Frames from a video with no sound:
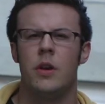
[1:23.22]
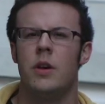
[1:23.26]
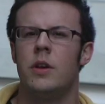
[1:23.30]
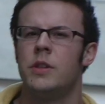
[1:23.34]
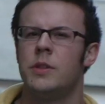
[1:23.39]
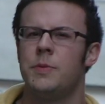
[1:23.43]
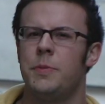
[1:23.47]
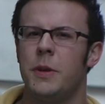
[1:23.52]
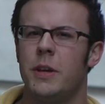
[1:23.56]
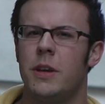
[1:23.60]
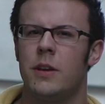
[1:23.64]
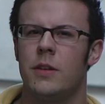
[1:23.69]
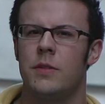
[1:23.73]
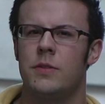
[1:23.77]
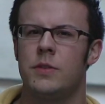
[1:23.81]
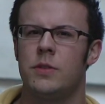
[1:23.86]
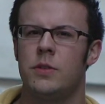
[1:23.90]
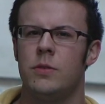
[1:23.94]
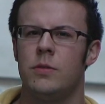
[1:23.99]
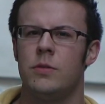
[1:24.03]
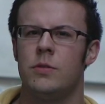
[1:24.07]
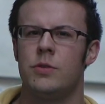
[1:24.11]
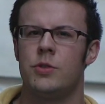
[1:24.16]
Speaking of
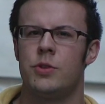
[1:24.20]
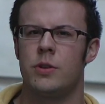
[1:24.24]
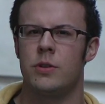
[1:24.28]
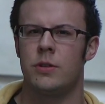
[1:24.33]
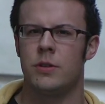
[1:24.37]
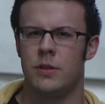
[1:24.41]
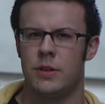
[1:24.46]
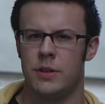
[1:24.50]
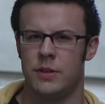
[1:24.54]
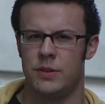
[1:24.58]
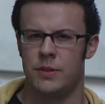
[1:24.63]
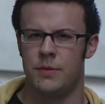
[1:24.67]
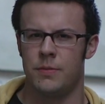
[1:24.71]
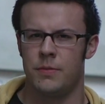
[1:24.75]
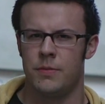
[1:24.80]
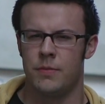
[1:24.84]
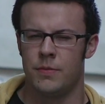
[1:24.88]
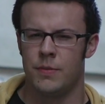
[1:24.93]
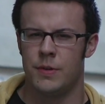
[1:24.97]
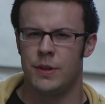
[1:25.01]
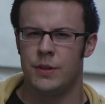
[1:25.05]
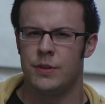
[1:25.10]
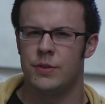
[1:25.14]
student journalism,
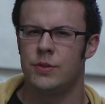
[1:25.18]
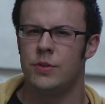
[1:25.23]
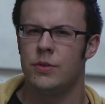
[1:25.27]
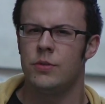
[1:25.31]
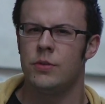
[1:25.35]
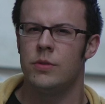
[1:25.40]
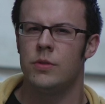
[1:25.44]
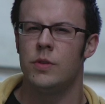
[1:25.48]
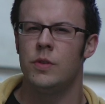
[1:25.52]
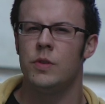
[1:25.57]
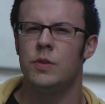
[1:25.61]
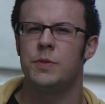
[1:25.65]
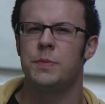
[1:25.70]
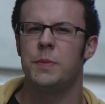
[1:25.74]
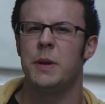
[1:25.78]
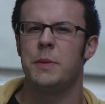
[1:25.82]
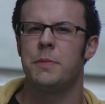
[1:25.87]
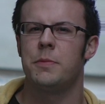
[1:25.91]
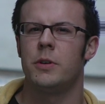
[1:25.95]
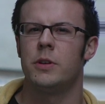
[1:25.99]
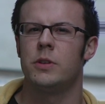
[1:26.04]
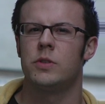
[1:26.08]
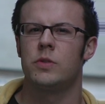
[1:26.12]
the student
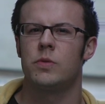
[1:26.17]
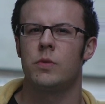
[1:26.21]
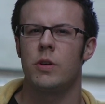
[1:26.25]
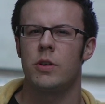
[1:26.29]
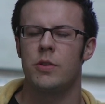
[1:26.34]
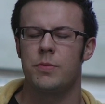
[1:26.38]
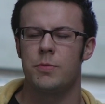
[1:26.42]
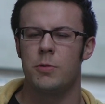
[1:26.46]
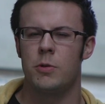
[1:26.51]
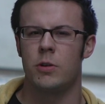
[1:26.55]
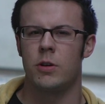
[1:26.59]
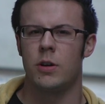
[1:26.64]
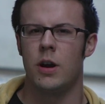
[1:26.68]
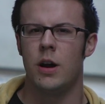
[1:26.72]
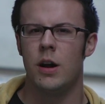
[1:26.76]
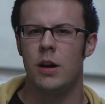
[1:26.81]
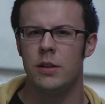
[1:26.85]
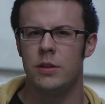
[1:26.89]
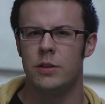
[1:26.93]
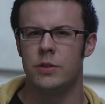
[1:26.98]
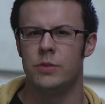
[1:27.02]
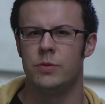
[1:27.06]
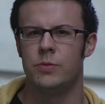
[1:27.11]
newspaper at Swarthmore
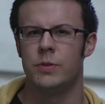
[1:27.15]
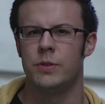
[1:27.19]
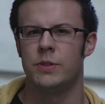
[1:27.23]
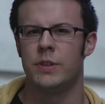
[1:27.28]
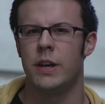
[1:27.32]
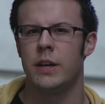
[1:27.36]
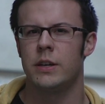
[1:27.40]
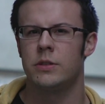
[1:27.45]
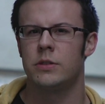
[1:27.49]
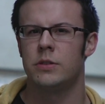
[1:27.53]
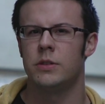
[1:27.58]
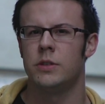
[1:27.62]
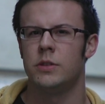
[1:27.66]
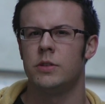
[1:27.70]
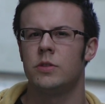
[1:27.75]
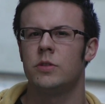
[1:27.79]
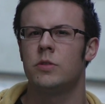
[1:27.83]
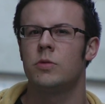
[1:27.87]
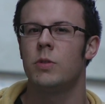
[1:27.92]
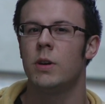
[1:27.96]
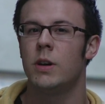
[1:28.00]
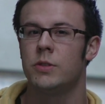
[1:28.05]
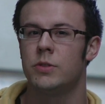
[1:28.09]
College was actually
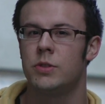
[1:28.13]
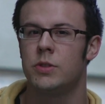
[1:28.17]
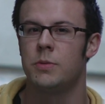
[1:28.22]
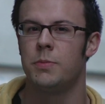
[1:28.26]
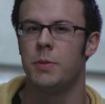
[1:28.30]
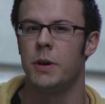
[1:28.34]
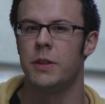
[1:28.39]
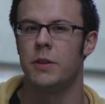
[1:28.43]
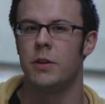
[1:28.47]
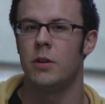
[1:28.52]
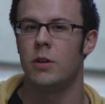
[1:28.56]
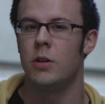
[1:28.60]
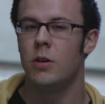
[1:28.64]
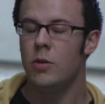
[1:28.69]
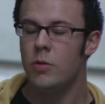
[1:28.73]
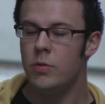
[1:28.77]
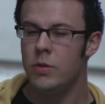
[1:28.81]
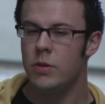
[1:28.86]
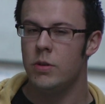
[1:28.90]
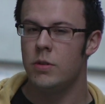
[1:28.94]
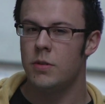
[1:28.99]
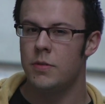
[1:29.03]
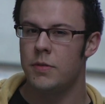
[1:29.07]
squelched by their
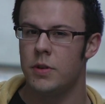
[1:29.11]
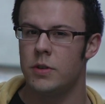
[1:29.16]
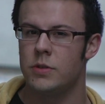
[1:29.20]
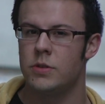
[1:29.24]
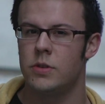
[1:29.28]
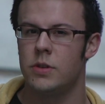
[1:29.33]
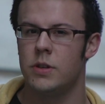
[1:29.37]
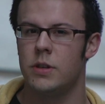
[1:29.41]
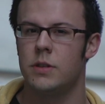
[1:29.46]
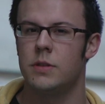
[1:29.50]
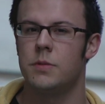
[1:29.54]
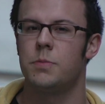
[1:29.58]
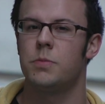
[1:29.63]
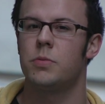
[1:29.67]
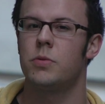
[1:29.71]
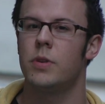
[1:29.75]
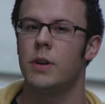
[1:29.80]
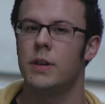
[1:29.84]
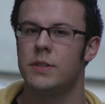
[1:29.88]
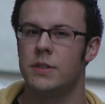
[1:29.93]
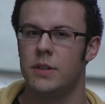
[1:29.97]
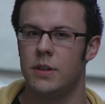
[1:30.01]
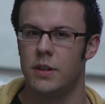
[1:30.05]
own university's
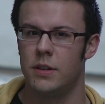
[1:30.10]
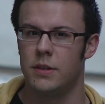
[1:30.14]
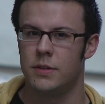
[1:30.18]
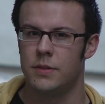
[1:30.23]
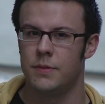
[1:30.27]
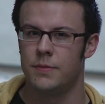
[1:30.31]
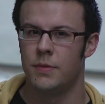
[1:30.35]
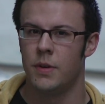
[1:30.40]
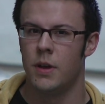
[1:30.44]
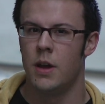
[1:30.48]
president.